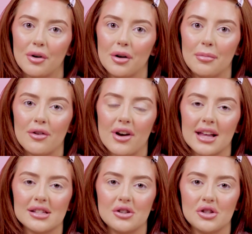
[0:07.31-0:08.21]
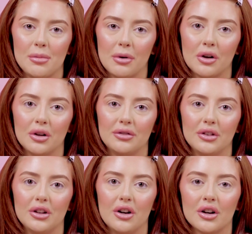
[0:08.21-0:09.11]
going to be creating a super
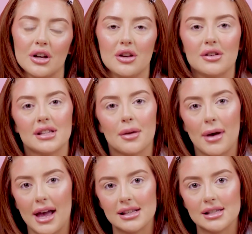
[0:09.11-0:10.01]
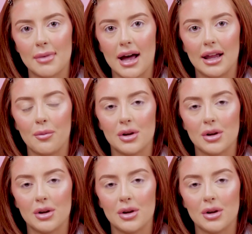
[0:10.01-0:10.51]
colourful look using the Painter's palette,